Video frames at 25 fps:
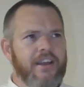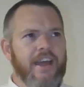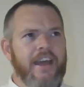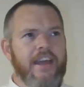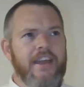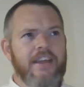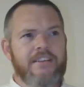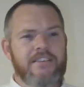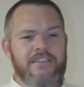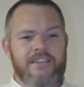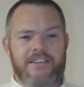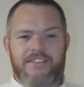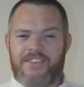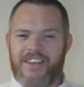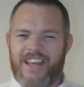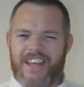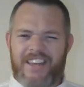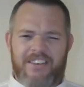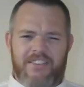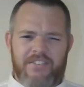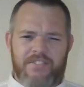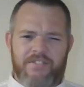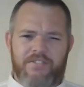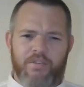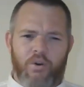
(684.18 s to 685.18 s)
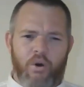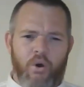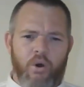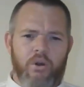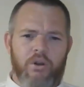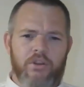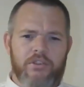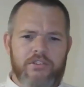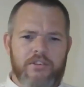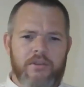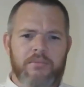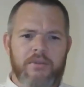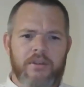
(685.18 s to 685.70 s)
like 80,
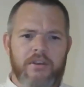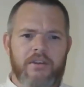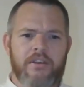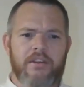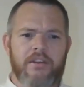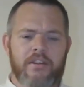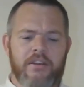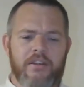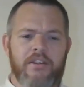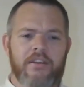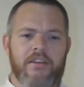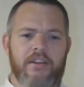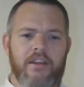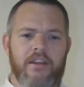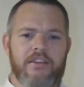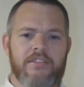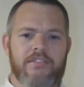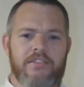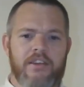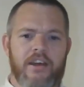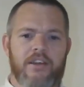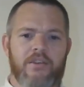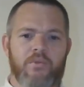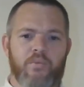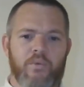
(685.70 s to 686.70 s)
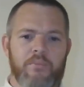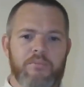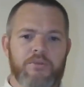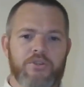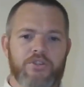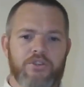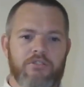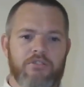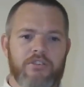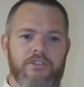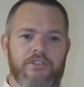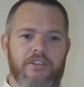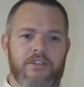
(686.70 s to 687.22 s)
84 or something. They decided women
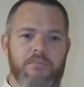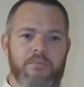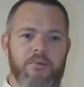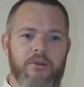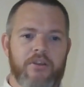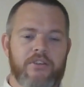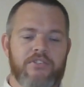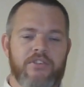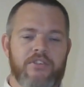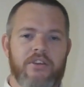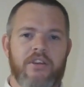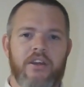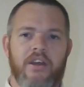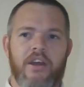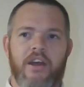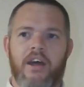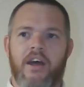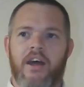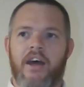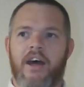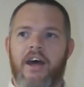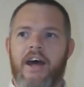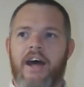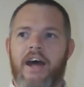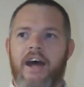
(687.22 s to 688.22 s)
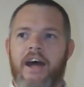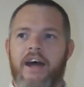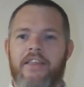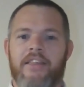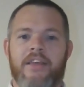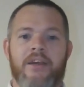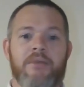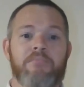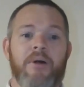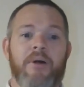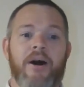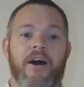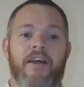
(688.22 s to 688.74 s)
should receive the priesthood. And
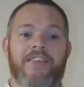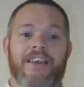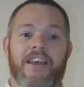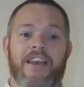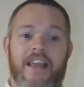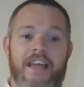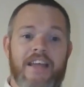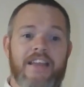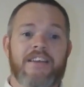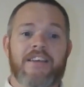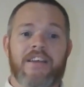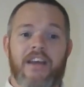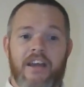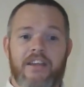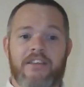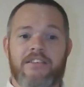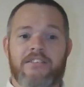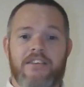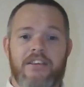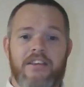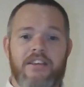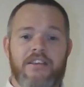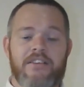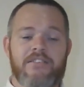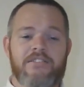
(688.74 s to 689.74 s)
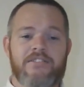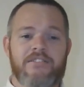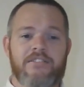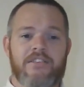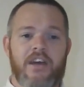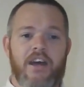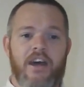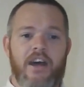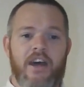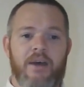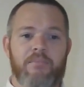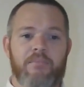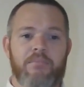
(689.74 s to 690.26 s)
then by the late 90s,
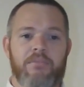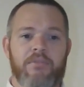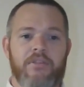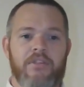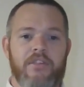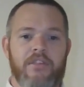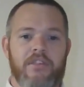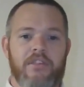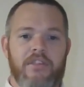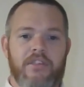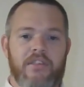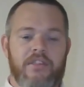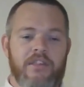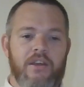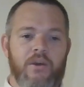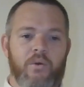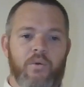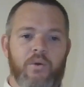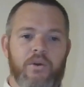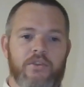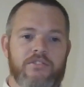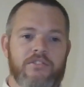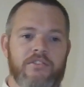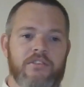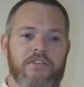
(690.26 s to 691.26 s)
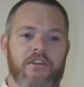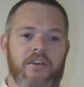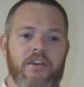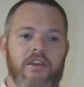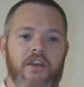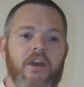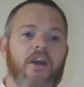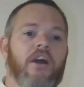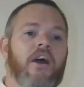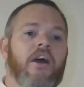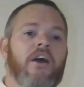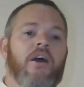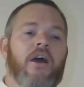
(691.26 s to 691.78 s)
there wasn't,
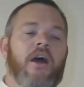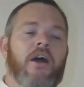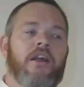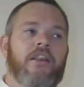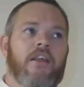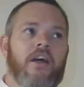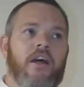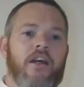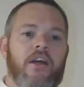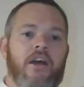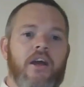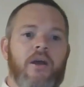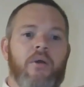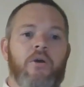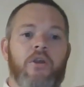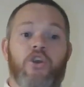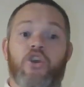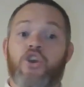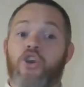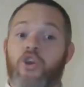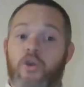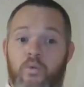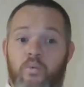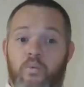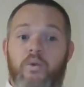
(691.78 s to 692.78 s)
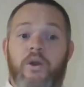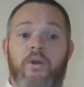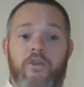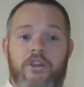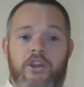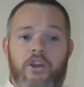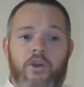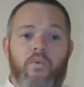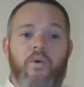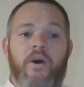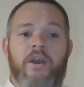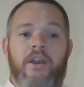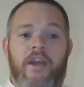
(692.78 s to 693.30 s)

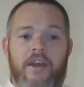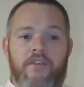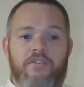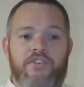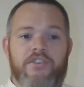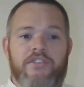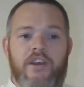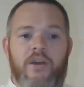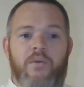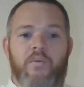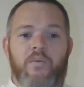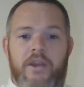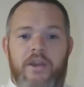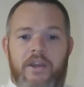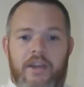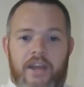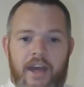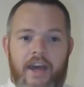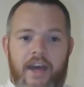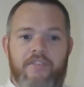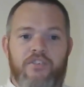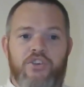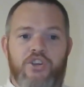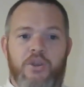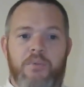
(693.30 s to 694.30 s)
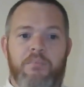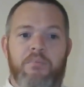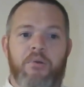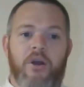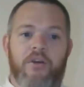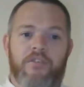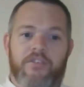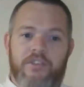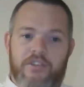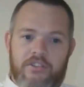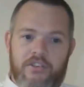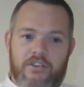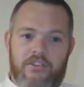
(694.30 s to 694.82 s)
every time we have a new
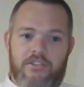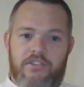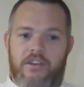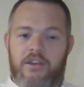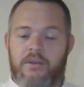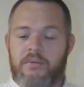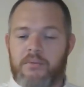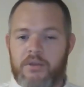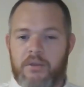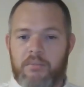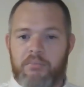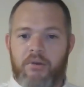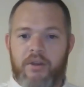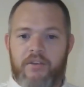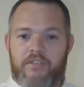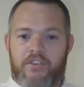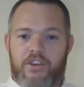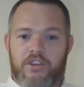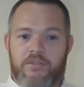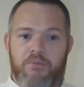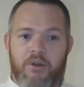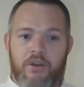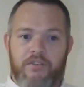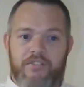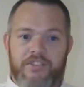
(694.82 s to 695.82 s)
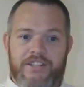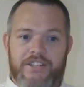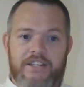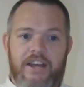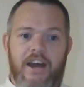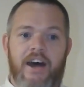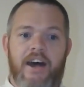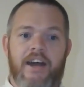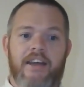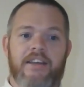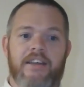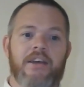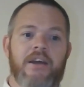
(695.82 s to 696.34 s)
prophet, because the previous prophet
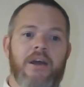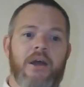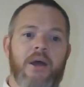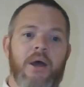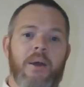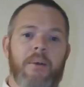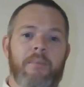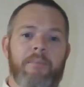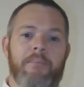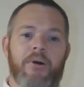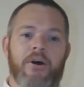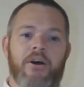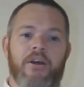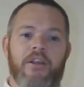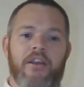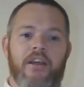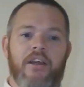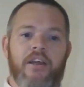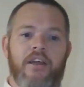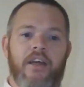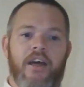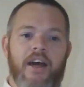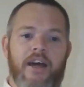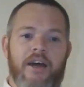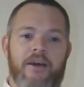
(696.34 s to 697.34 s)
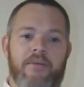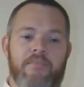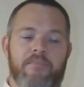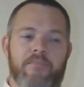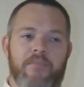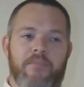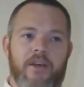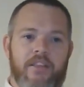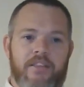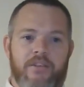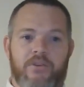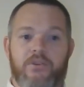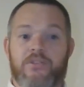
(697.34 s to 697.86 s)
died, but I
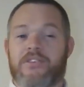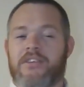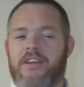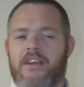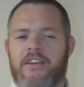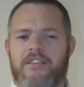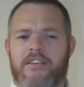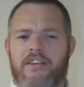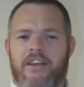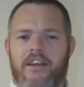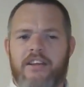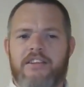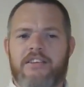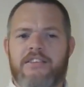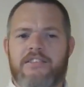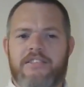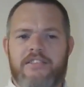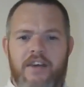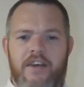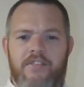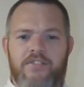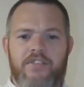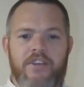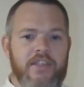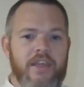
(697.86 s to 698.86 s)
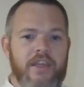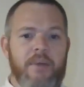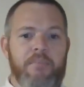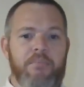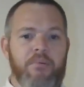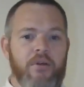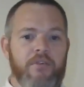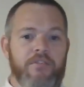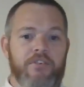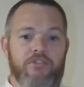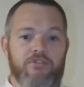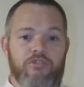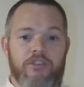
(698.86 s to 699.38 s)
think it was 1997, their
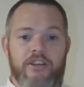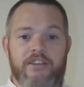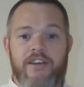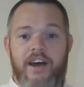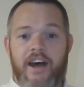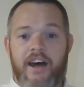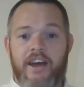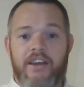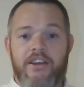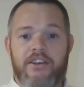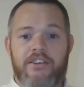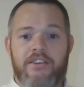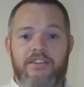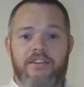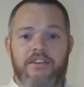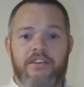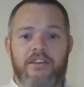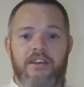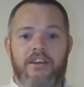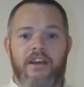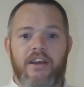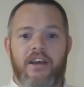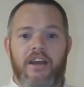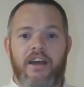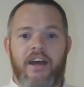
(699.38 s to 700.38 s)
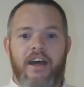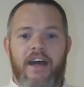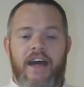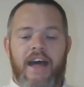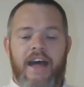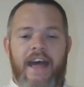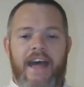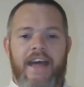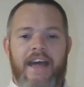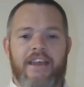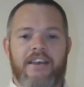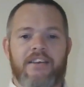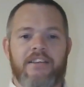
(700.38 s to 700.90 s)
prophet retired.
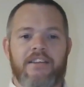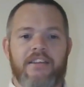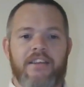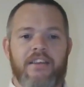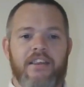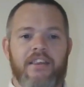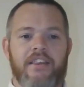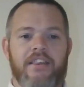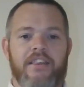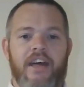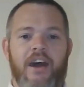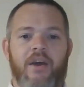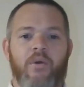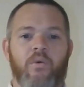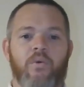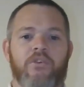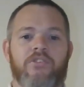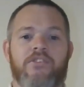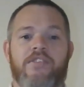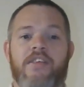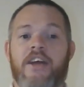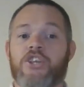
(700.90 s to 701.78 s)
And that was